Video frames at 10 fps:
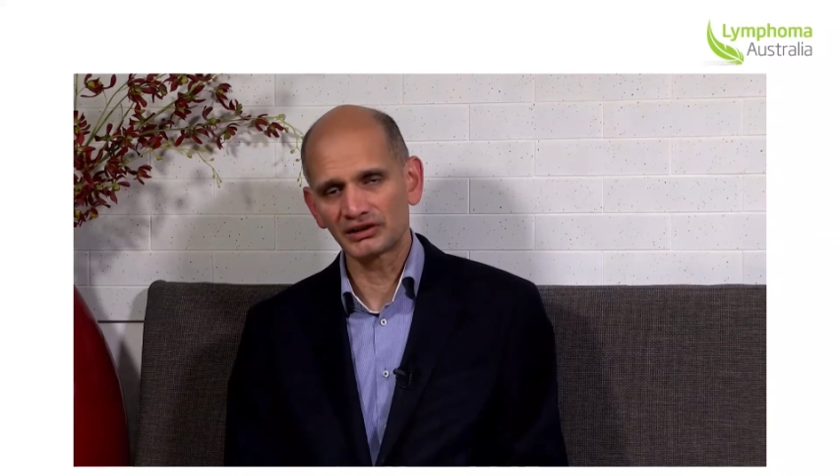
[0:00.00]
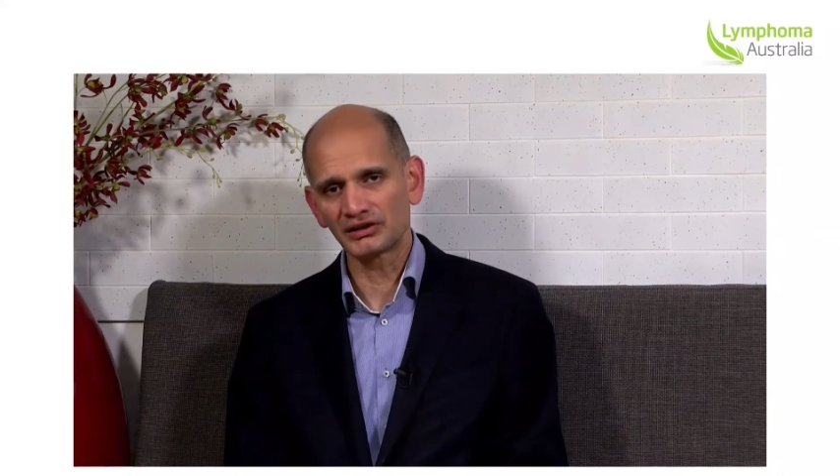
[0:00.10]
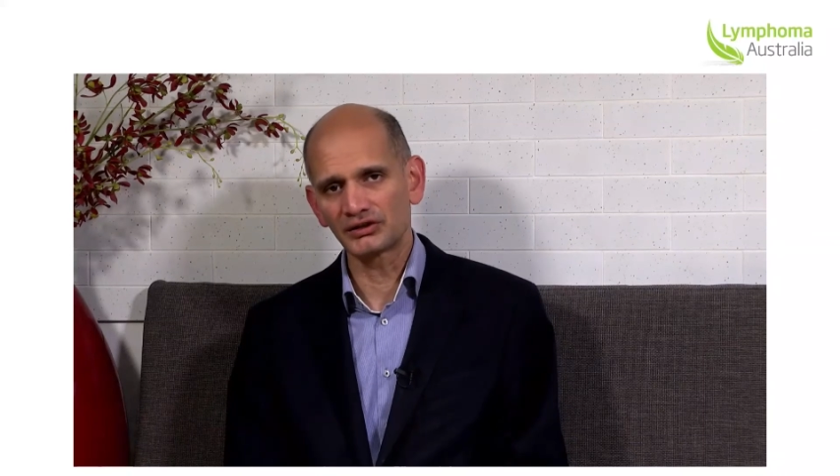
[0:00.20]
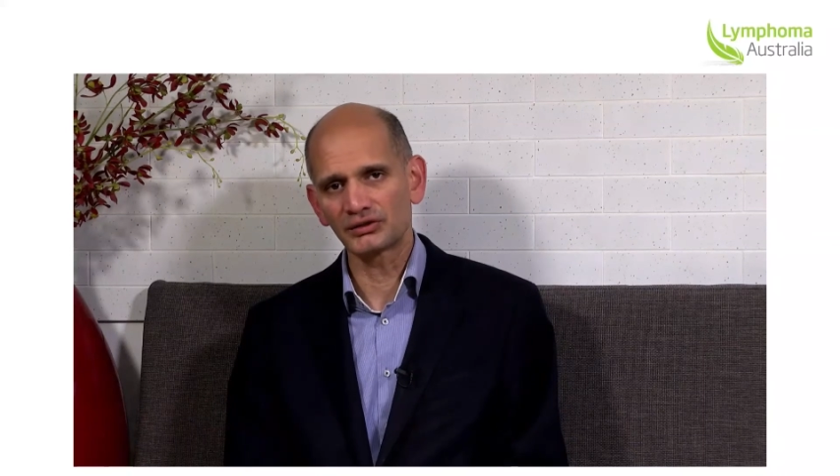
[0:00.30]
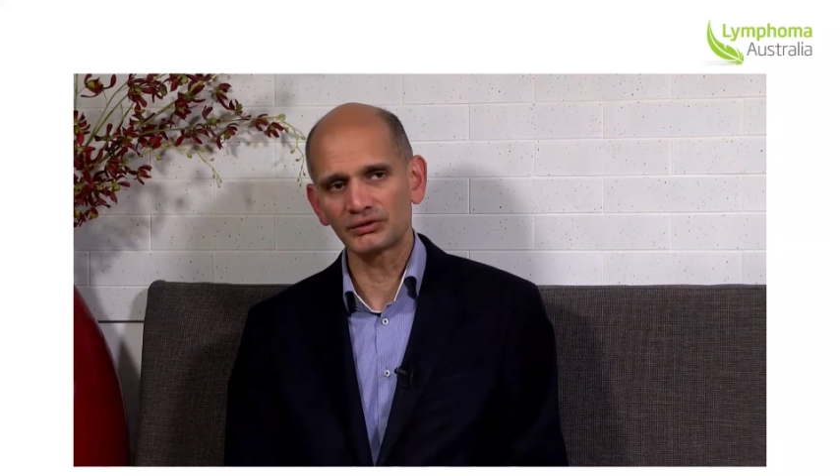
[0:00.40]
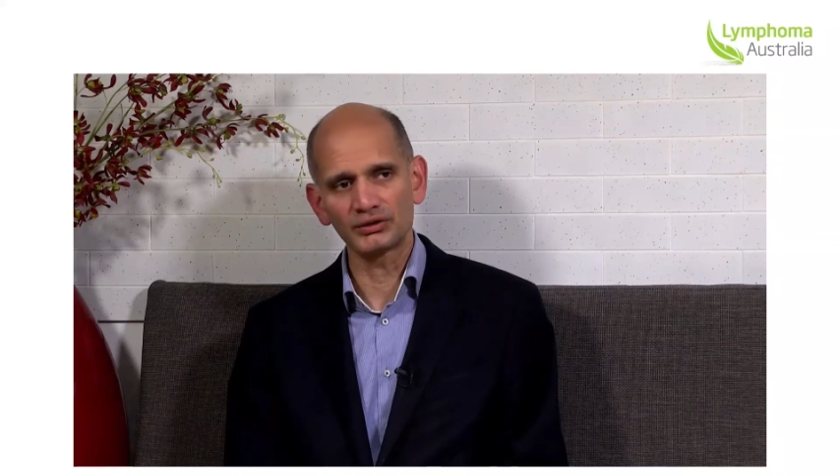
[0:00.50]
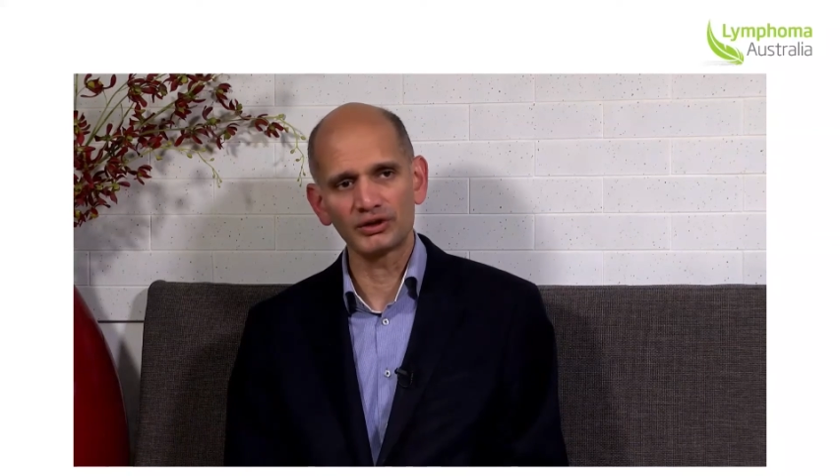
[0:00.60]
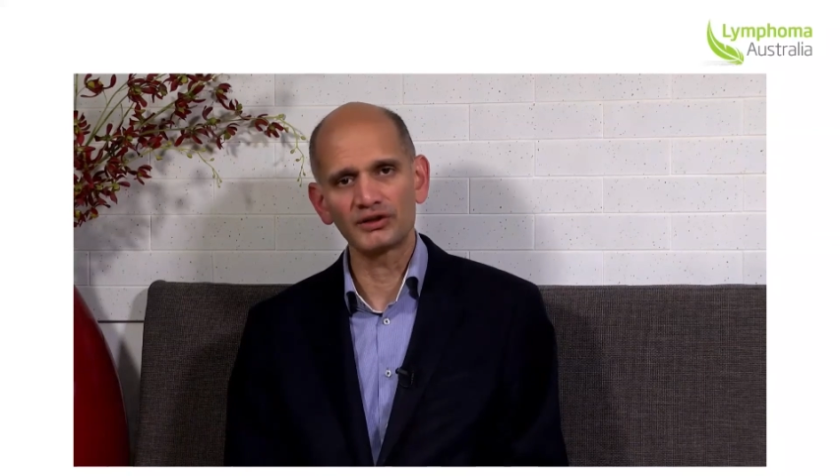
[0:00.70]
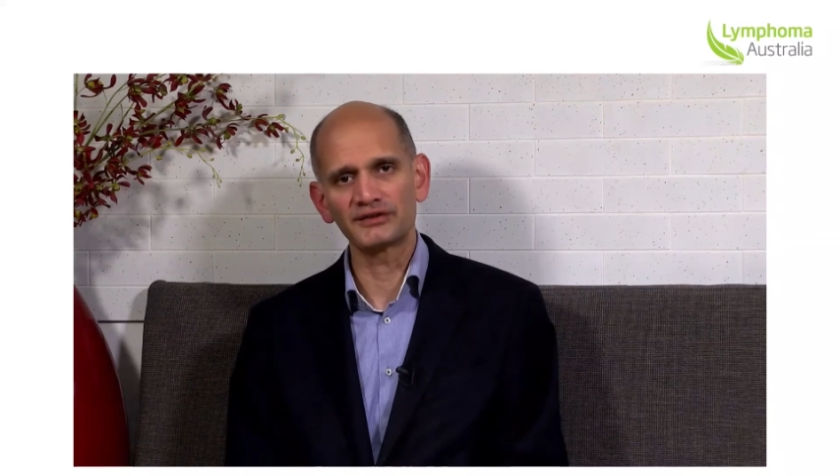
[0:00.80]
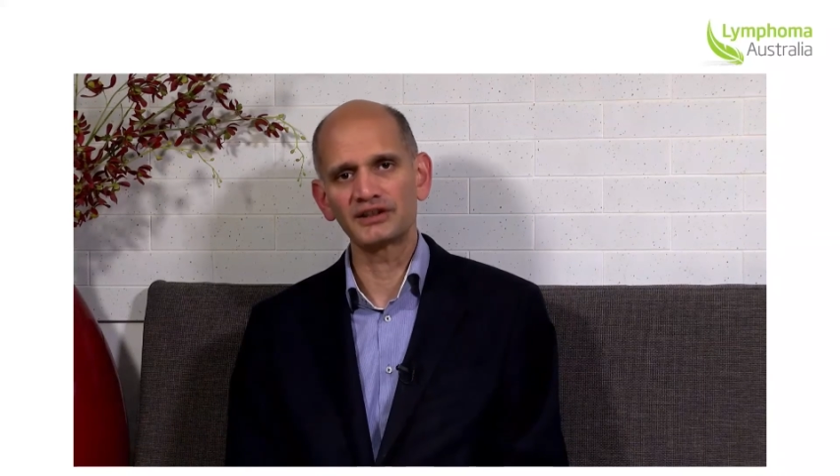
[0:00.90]
control
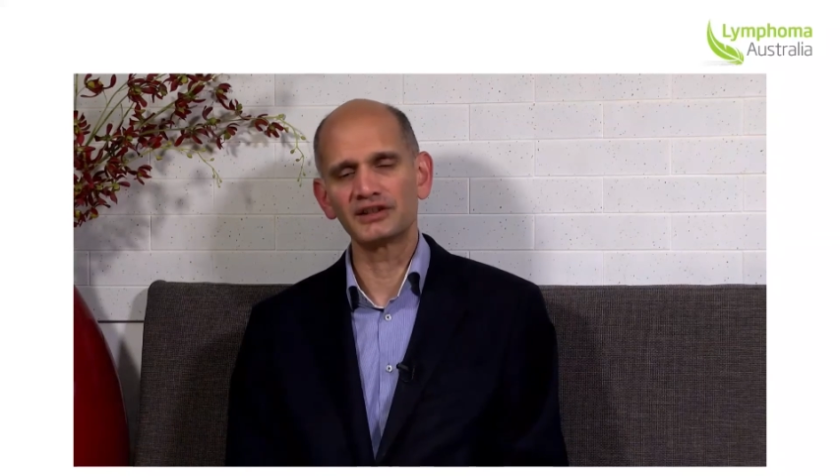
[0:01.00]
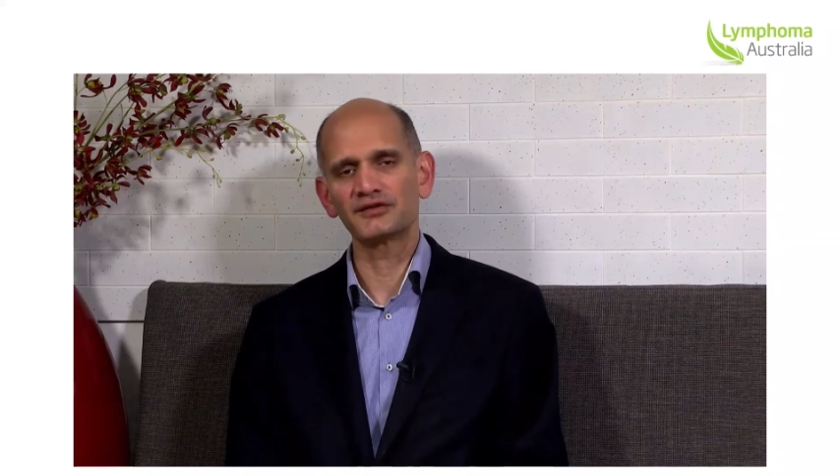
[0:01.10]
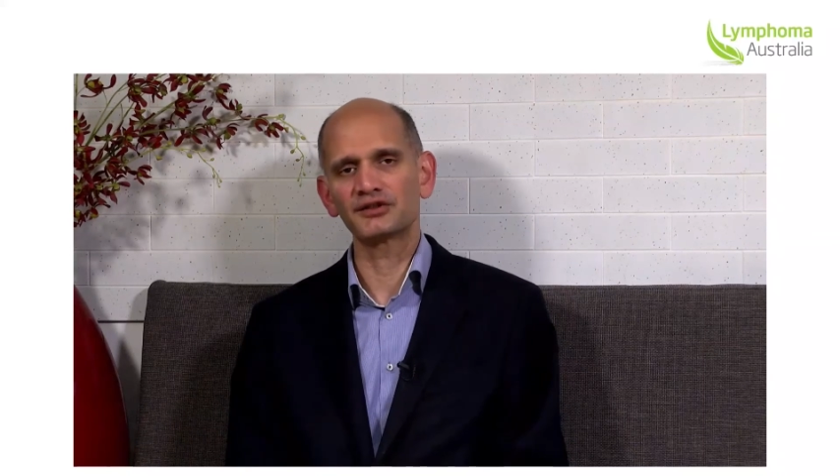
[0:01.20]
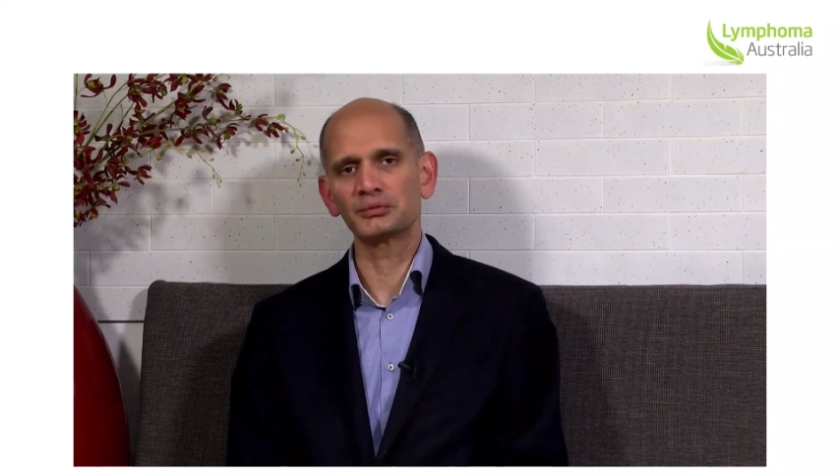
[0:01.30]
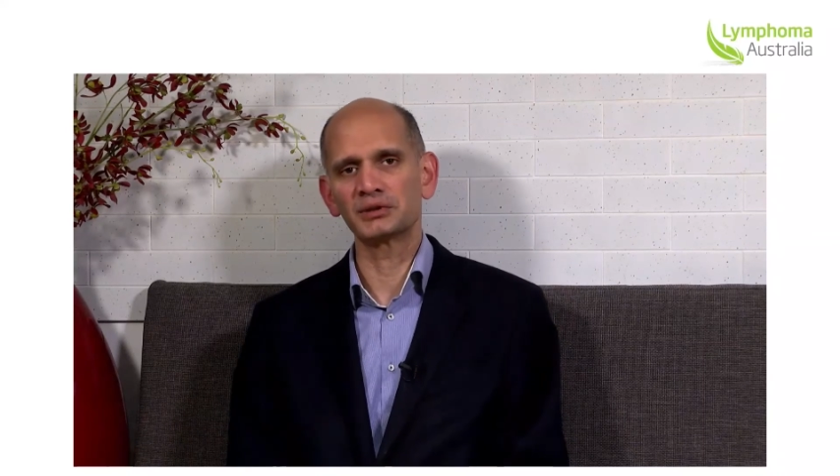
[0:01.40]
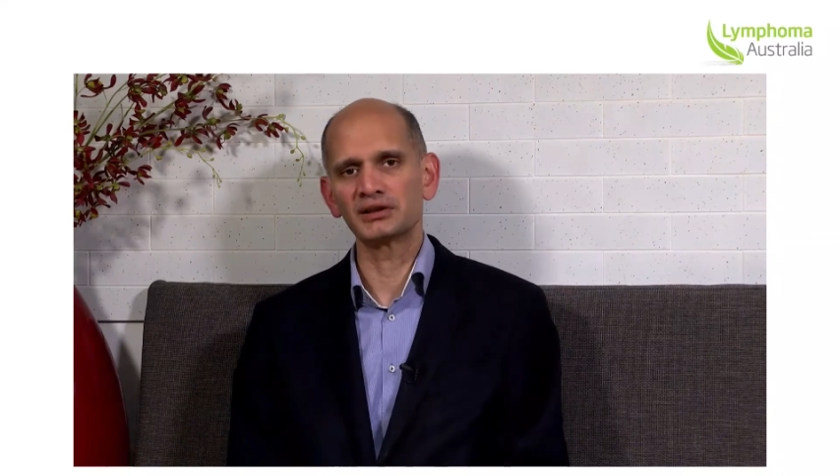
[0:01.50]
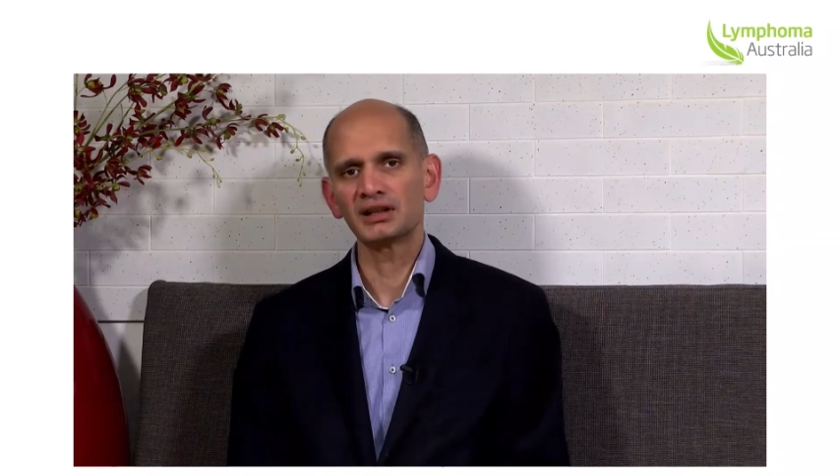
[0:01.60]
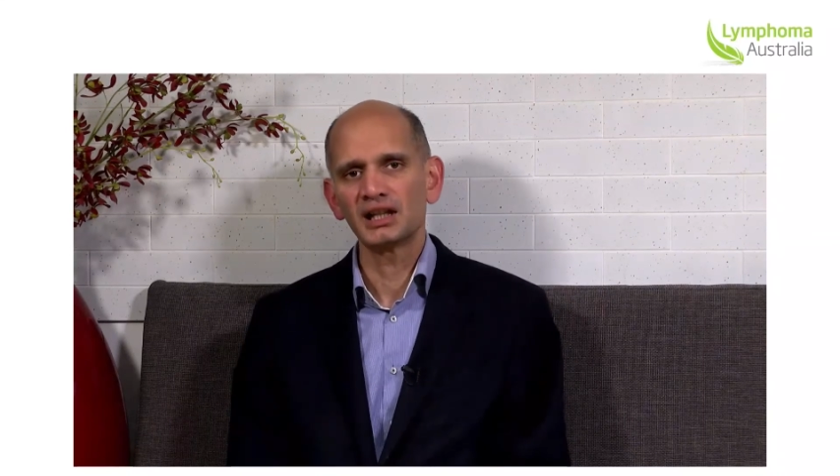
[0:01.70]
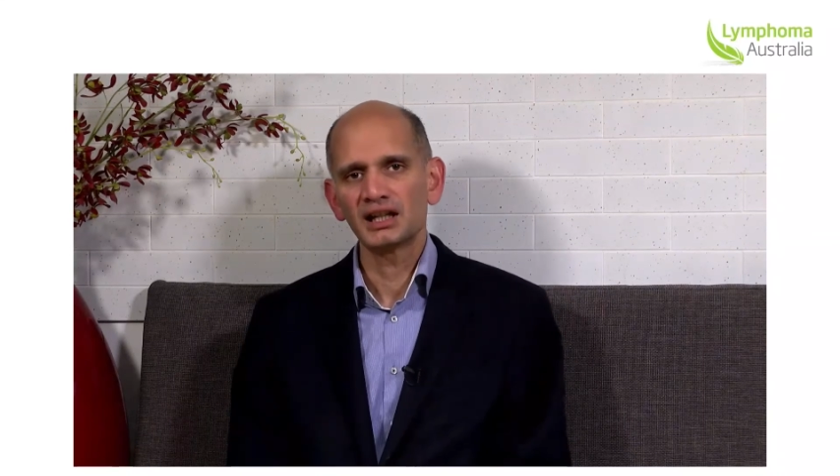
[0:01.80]
of the lymphoma.